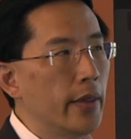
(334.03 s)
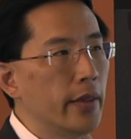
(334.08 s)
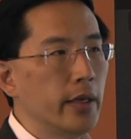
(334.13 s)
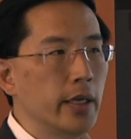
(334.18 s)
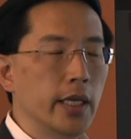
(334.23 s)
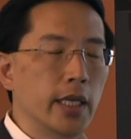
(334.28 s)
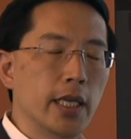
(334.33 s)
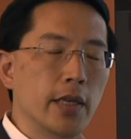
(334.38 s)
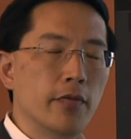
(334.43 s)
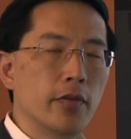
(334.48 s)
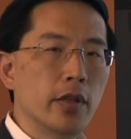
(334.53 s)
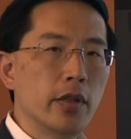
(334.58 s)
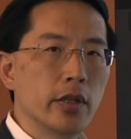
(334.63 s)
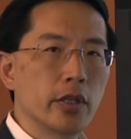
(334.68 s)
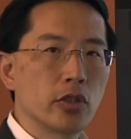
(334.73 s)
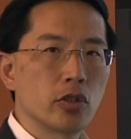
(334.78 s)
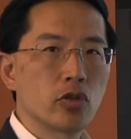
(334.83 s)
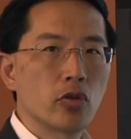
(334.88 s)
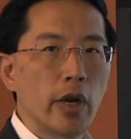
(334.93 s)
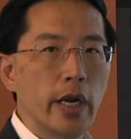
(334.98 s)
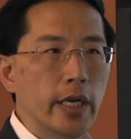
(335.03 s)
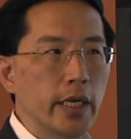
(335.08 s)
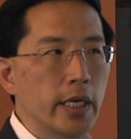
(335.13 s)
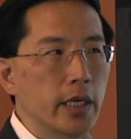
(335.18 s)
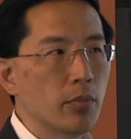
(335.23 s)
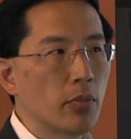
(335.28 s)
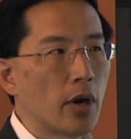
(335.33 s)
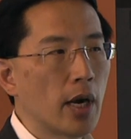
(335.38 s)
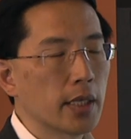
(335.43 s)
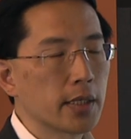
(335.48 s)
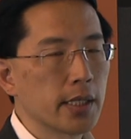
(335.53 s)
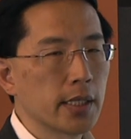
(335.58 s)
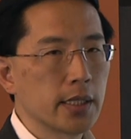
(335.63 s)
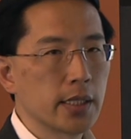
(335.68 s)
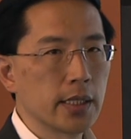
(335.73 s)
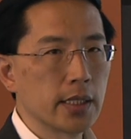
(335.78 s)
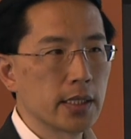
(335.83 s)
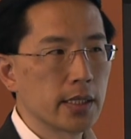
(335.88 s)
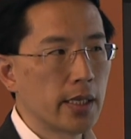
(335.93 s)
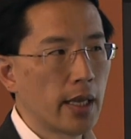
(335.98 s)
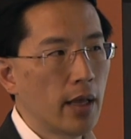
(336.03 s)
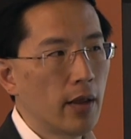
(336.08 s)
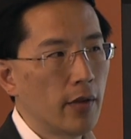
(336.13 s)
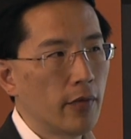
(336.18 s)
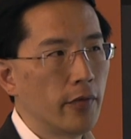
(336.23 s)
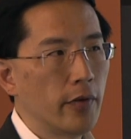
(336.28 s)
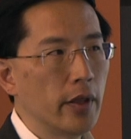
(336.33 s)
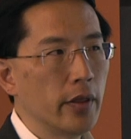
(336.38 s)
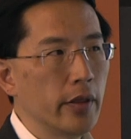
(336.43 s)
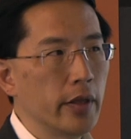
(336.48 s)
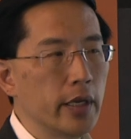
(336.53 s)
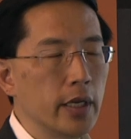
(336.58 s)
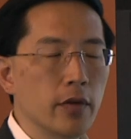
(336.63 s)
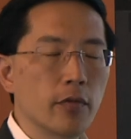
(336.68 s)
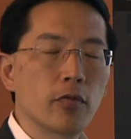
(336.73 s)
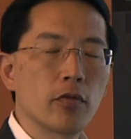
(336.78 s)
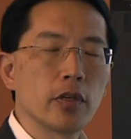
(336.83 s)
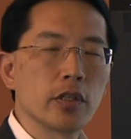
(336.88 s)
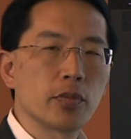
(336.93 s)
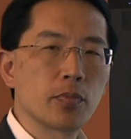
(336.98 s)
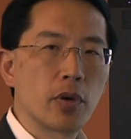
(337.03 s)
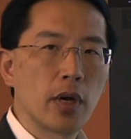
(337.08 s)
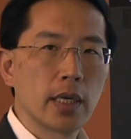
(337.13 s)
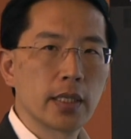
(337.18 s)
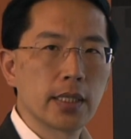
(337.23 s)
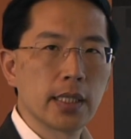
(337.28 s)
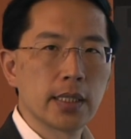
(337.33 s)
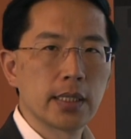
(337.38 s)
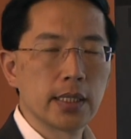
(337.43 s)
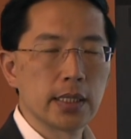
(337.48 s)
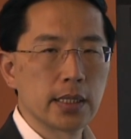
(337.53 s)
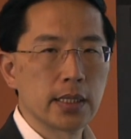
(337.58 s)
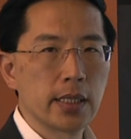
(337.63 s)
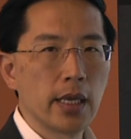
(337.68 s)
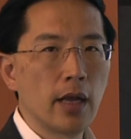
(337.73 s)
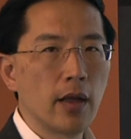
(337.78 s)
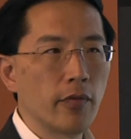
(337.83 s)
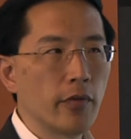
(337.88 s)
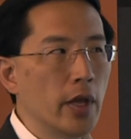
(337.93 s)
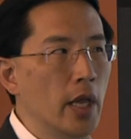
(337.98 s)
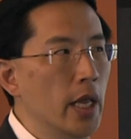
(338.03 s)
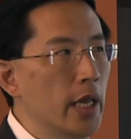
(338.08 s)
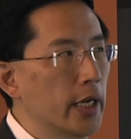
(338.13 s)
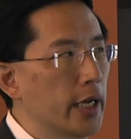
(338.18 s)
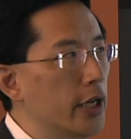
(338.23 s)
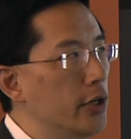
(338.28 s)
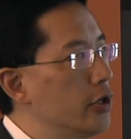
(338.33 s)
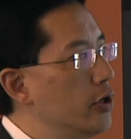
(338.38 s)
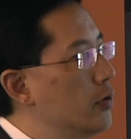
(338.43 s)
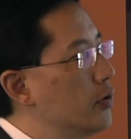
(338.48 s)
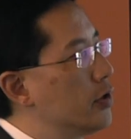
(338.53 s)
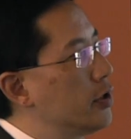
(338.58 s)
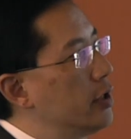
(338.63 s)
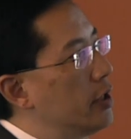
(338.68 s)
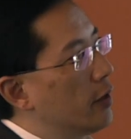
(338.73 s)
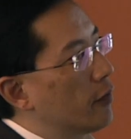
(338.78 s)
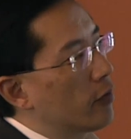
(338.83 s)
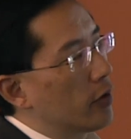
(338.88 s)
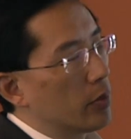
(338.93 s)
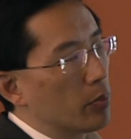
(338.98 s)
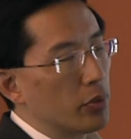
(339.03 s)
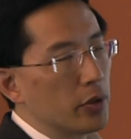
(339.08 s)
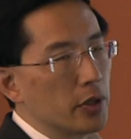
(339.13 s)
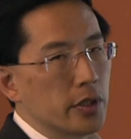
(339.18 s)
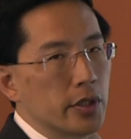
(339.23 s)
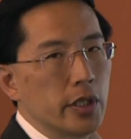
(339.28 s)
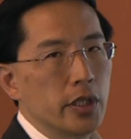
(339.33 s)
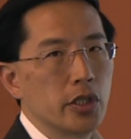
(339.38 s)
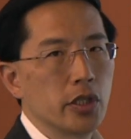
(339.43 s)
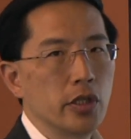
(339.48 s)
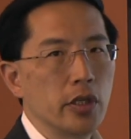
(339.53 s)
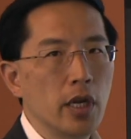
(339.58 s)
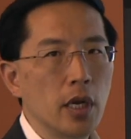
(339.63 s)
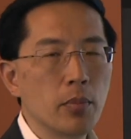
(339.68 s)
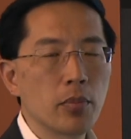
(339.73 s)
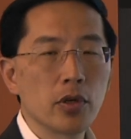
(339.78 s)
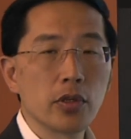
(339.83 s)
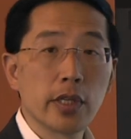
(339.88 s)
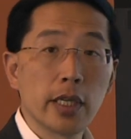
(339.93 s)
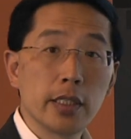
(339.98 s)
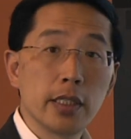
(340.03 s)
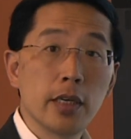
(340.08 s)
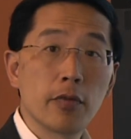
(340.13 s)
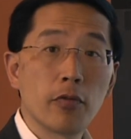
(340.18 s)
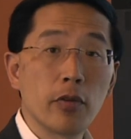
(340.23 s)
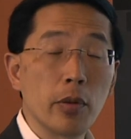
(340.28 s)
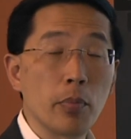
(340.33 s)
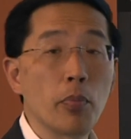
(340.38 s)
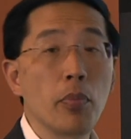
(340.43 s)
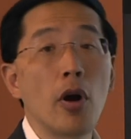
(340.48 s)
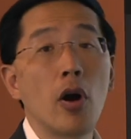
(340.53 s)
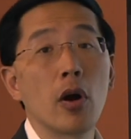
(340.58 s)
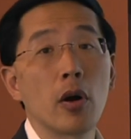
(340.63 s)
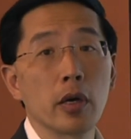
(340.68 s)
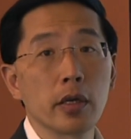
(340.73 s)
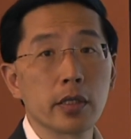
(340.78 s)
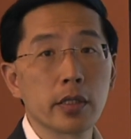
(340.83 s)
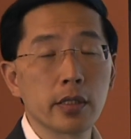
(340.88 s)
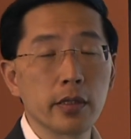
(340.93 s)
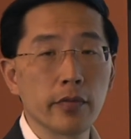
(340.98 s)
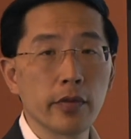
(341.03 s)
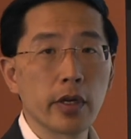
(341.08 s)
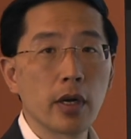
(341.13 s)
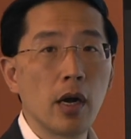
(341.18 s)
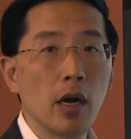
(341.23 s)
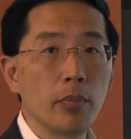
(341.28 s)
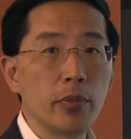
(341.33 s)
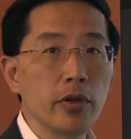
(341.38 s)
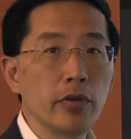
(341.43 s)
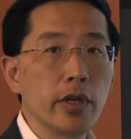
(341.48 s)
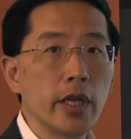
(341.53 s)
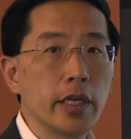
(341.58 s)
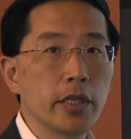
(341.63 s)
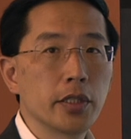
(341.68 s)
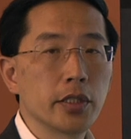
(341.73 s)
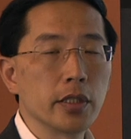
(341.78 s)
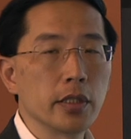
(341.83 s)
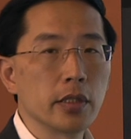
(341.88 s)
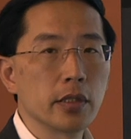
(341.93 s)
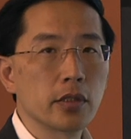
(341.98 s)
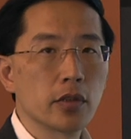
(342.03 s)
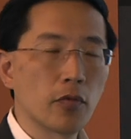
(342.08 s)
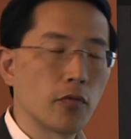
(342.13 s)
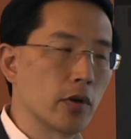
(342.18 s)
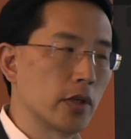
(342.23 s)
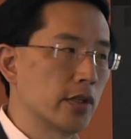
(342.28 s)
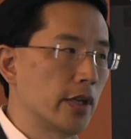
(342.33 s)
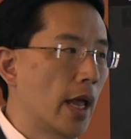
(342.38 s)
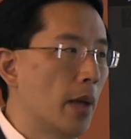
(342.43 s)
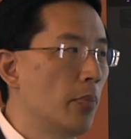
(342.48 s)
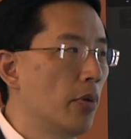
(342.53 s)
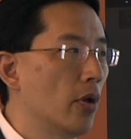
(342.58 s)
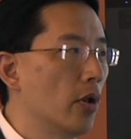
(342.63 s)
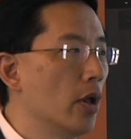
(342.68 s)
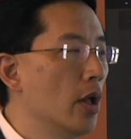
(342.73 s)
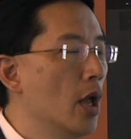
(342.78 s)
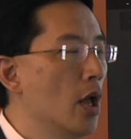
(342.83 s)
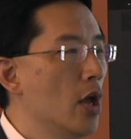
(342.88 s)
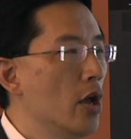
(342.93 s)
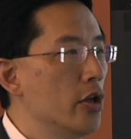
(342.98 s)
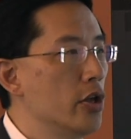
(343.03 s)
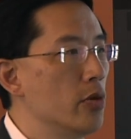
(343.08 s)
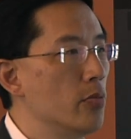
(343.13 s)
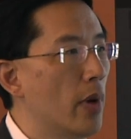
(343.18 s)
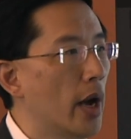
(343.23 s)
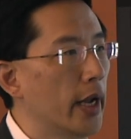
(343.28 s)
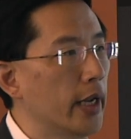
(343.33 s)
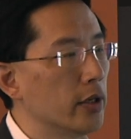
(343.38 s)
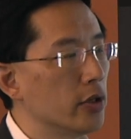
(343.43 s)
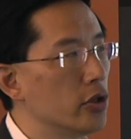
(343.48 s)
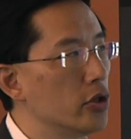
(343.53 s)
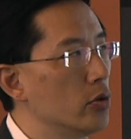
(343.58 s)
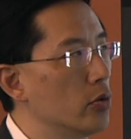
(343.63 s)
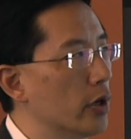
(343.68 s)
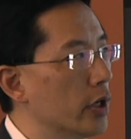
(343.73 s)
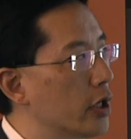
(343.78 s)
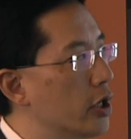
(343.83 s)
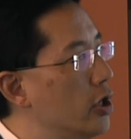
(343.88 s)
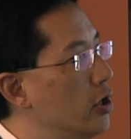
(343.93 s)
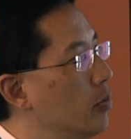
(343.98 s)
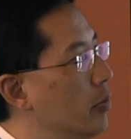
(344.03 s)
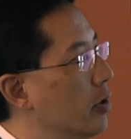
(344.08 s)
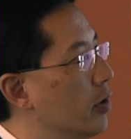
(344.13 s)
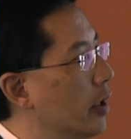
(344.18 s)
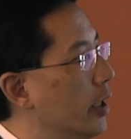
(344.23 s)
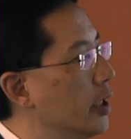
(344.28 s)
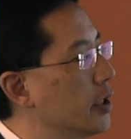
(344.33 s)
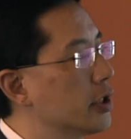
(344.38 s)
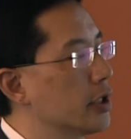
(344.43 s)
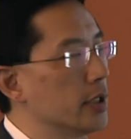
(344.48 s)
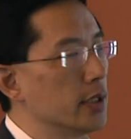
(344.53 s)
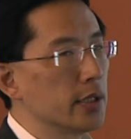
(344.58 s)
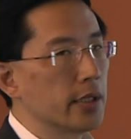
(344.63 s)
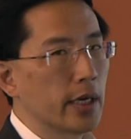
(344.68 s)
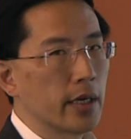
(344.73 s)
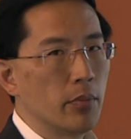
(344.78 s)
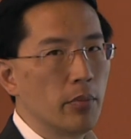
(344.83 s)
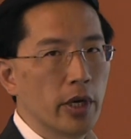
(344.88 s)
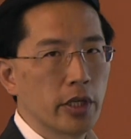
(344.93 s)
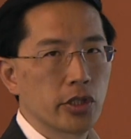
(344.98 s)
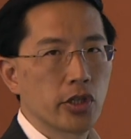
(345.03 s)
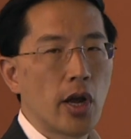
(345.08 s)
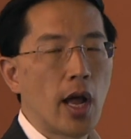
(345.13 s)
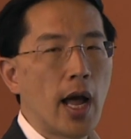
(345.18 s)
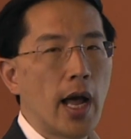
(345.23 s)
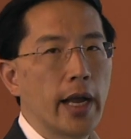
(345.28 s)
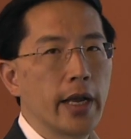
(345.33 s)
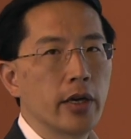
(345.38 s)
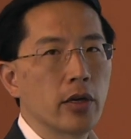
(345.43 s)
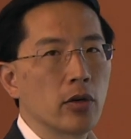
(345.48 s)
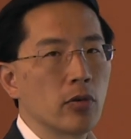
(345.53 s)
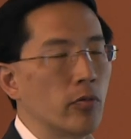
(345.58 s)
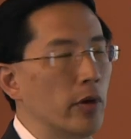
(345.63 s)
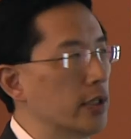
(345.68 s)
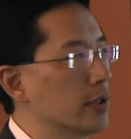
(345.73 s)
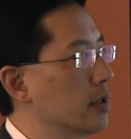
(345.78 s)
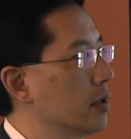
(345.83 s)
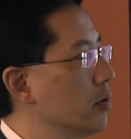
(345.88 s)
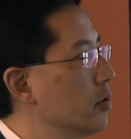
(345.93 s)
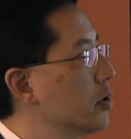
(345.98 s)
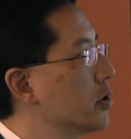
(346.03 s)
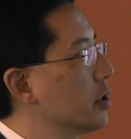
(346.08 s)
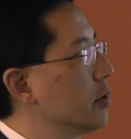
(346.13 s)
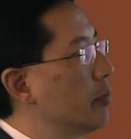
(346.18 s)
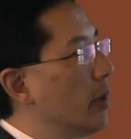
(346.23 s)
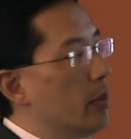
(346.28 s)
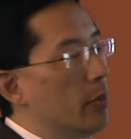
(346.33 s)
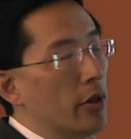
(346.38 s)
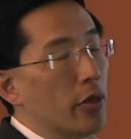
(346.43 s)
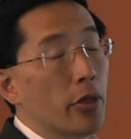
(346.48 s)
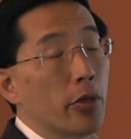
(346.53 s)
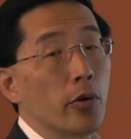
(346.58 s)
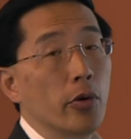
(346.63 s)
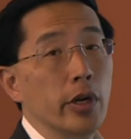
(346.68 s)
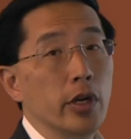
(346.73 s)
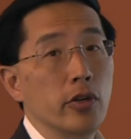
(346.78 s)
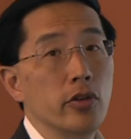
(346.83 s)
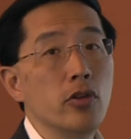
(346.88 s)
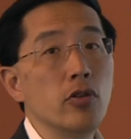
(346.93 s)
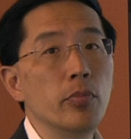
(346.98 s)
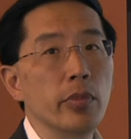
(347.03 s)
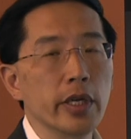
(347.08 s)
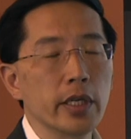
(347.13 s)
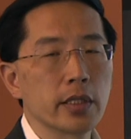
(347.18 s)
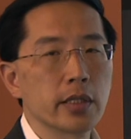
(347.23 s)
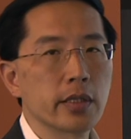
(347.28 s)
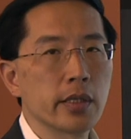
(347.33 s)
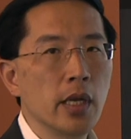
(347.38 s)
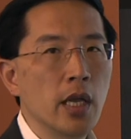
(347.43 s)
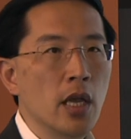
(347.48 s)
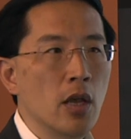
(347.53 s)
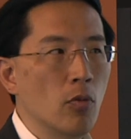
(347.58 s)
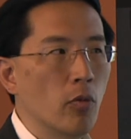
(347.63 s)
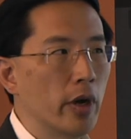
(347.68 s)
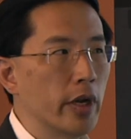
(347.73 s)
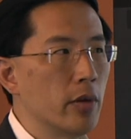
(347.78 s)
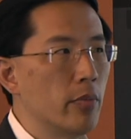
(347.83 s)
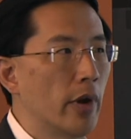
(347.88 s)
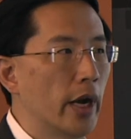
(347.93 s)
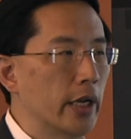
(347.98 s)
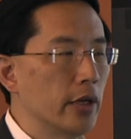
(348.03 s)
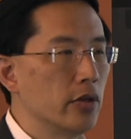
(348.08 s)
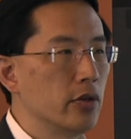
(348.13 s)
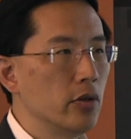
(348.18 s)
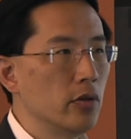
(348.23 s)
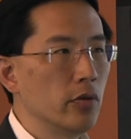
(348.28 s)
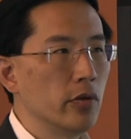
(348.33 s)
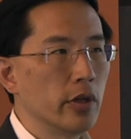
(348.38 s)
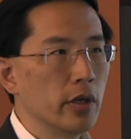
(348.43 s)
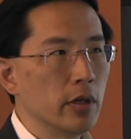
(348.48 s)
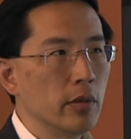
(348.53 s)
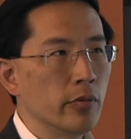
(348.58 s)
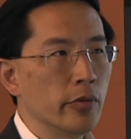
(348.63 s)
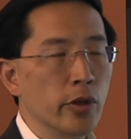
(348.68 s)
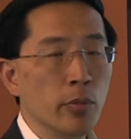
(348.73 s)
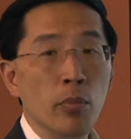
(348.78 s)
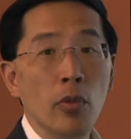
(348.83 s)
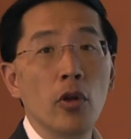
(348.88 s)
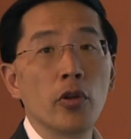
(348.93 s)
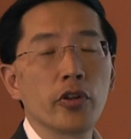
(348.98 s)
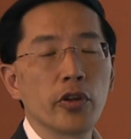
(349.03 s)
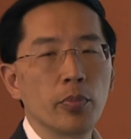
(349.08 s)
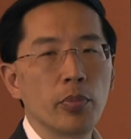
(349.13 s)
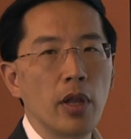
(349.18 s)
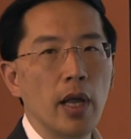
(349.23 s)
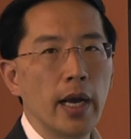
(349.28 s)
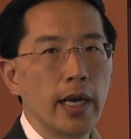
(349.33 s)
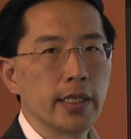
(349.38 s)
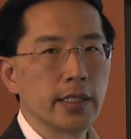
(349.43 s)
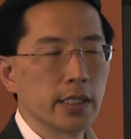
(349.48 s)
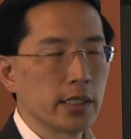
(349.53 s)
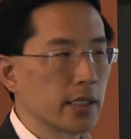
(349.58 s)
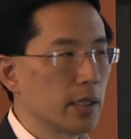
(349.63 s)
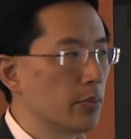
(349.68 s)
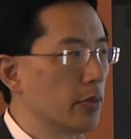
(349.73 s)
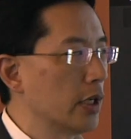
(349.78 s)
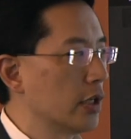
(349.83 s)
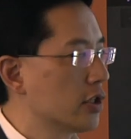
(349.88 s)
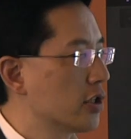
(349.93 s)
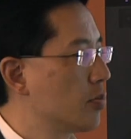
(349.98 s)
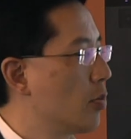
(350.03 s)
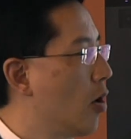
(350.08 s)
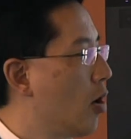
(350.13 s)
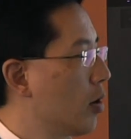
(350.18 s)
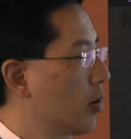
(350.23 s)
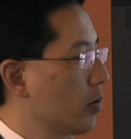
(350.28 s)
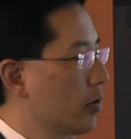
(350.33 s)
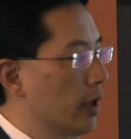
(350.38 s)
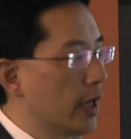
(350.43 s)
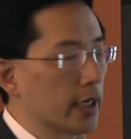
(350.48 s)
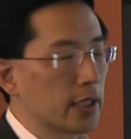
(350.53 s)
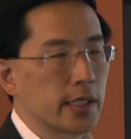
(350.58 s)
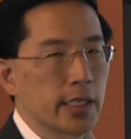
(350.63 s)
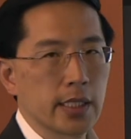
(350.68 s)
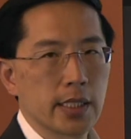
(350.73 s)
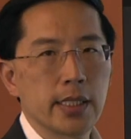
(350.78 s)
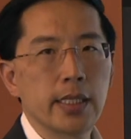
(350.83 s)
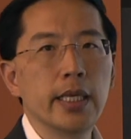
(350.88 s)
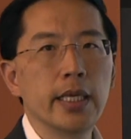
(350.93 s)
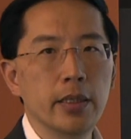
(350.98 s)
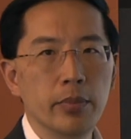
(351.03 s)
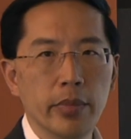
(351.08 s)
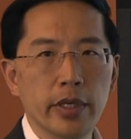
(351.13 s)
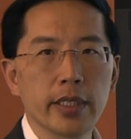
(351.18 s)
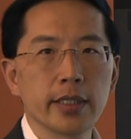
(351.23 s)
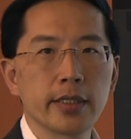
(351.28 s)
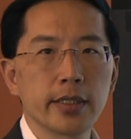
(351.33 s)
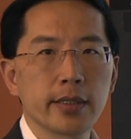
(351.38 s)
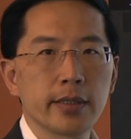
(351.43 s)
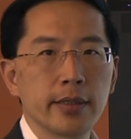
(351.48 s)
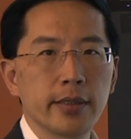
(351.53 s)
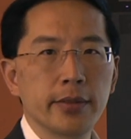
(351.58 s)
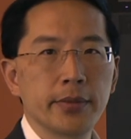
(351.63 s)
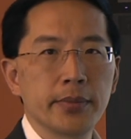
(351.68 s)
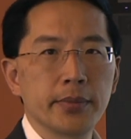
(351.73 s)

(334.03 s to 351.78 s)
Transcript: And then even the training process itself and the inference process itself can use different precision numbers at different parts of the computation. So for example, you might do accumulations at a much higher resolution, maybe 32 bits, while you might do the multiplies at something smaller like 16 bits.